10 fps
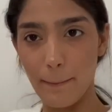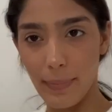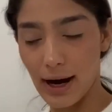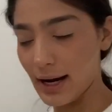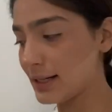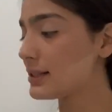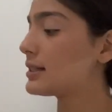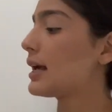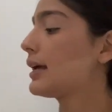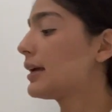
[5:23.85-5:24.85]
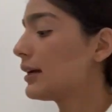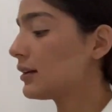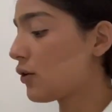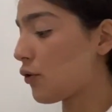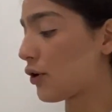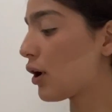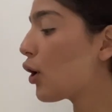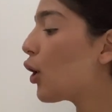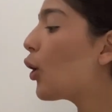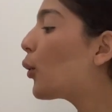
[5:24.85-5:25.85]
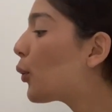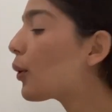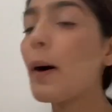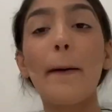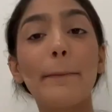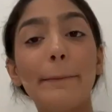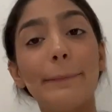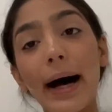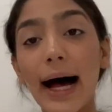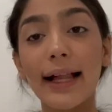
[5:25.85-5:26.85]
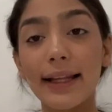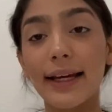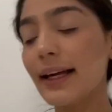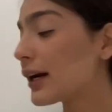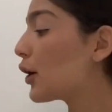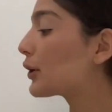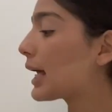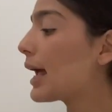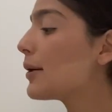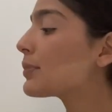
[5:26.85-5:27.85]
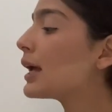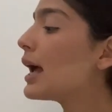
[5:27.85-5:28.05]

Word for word: by taking our palette, okay?